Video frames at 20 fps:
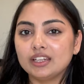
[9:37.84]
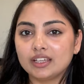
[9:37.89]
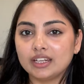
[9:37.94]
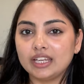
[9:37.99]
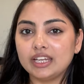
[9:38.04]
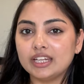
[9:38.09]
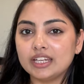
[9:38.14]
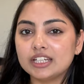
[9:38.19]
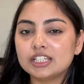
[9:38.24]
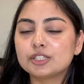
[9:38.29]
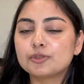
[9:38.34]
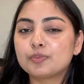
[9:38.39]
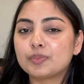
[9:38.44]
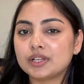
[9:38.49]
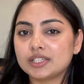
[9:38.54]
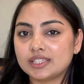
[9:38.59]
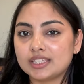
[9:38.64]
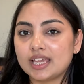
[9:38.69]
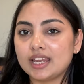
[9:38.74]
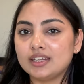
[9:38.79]
ingredients
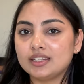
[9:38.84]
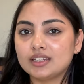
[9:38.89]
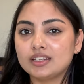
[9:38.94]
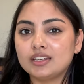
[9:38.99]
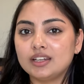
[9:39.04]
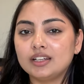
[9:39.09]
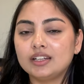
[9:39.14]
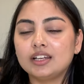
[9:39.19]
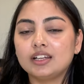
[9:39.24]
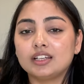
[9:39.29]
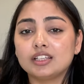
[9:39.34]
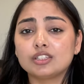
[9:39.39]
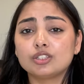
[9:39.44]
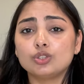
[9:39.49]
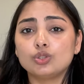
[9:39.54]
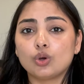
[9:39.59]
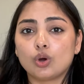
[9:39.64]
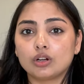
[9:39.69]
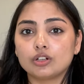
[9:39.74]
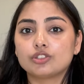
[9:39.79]
present in it, it is
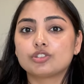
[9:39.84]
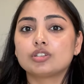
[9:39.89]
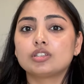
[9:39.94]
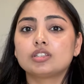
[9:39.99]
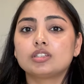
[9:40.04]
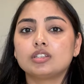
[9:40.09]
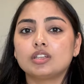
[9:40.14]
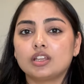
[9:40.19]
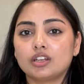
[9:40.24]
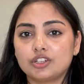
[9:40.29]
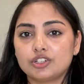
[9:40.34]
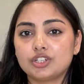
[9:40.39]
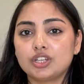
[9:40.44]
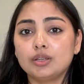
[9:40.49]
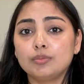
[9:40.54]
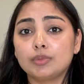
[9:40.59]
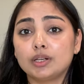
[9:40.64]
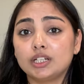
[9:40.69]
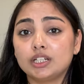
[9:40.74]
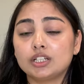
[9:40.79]
not just
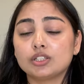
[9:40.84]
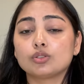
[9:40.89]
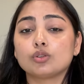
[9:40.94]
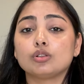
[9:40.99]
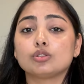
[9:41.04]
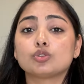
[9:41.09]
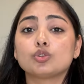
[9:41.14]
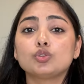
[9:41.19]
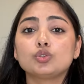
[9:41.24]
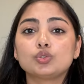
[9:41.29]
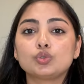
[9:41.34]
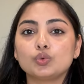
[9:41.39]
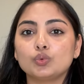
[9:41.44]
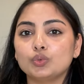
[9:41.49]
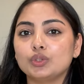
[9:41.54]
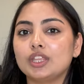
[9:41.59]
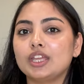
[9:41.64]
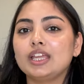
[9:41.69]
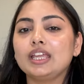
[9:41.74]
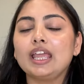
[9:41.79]
nourishing but it is also
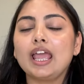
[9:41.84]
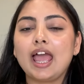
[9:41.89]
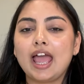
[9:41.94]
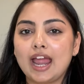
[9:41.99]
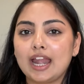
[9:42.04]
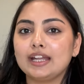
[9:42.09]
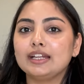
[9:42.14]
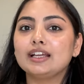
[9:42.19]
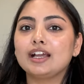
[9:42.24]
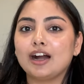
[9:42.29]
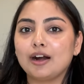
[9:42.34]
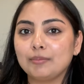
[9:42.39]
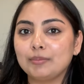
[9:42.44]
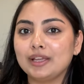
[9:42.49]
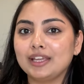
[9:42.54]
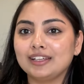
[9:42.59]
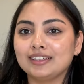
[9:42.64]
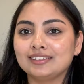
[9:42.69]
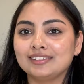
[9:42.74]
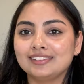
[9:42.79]
soothing and
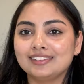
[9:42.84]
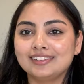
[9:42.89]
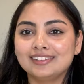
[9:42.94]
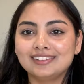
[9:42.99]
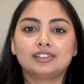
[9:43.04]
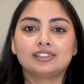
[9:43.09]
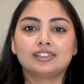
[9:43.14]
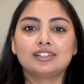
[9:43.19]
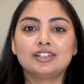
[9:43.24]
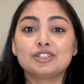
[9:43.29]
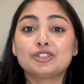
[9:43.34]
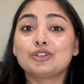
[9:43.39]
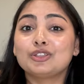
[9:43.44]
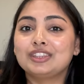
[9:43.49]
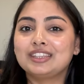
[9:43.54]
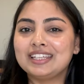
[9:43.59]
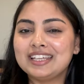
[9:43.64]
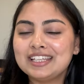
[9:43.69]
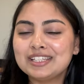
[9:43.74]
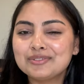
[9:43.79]
calming. So
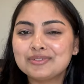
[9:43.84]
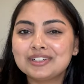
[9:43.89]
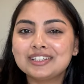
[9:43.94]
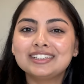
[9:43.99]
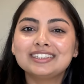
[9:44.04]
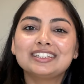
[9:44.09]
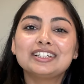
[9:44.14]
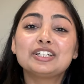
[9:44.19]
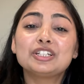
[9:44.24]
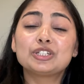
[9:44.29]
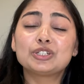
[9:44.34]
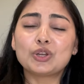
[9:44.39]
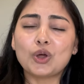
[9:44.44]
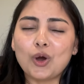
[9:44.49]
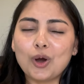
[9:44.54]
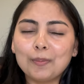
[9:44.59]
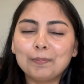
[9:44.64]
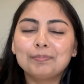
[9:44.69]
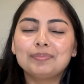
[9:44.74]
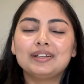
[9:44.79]
these were the
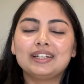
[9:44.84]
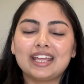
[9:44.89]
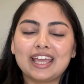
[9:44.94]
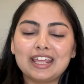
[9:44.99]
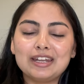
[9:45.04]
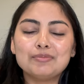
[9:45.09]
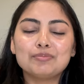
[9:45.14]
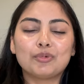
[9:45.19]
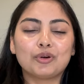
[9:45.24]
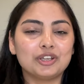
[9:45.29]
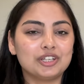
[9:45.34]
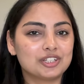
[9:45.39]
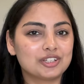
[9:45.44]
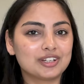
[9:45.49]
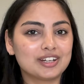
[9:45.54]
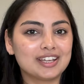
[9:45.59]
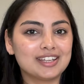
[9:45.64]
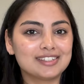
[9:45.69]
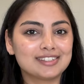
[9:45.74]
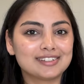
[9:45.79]
top 10
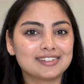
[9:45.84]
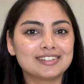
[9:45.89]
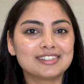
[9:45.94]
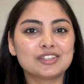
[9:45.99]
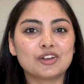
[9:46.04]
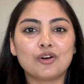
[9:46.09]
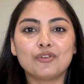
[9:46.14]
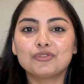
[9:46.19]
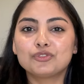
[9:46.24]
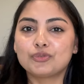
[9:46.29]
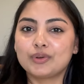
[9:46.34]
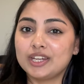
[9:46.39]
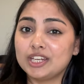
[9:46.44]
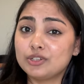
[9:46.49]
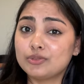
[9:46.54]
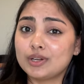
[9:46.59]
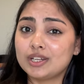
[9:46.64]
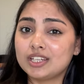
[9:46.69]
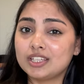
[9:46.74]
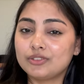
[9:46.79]
moisturizers of
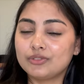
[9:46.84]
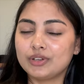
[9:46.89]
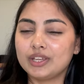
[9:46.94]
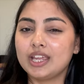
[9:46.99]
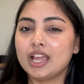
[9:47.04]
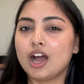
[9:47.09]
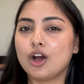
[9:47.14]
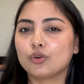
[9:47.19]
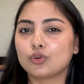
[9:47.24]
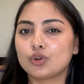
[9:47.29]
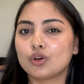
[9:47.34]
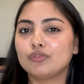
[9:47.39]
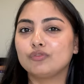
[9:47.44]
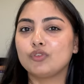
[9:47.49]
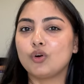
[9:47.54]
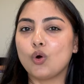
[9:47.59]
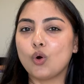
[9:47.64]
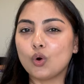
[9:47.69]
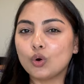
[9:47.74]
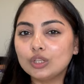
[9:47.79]
2023 out of
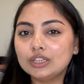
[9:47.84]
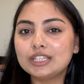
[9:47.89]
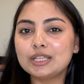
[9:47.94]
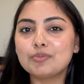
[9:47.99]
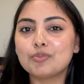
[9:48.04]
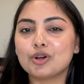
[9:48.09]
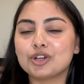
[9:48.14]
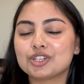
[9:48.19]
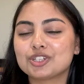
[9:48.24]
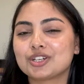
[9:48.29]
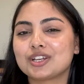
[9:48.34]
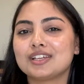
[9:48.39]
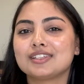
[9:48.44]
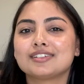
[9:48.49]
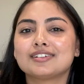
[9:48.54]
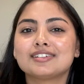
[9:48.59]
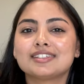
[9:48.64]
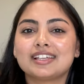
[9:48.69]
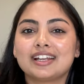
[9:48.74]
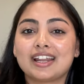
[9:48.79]
all the
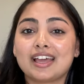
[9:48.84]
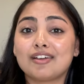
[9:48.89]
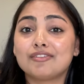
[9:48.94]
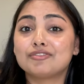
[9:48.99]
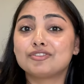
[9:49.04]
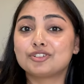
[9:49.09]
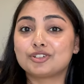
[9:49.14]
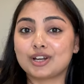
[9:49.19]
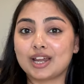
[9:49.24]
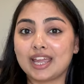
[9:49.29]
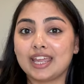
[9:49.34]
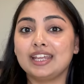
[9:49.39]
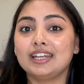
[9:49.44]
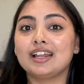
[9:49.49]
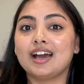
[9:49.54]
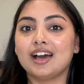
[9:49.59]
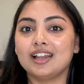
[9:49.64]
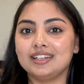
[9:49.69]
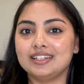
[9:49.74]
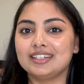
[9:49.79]
moisturizers that I've tried
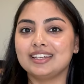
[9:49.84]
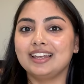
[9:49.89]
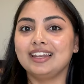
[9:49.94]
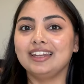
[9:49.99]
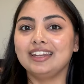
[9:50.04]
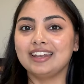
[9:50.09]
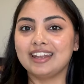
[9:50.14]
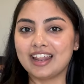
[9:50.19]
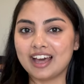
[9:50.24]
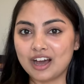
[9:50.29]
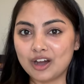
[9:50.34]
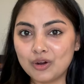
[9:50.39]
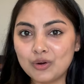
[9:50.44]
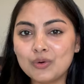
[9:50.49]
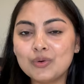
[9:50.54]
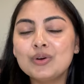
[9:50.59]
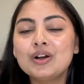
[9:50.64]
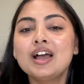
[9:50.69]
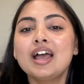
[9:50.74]
until now.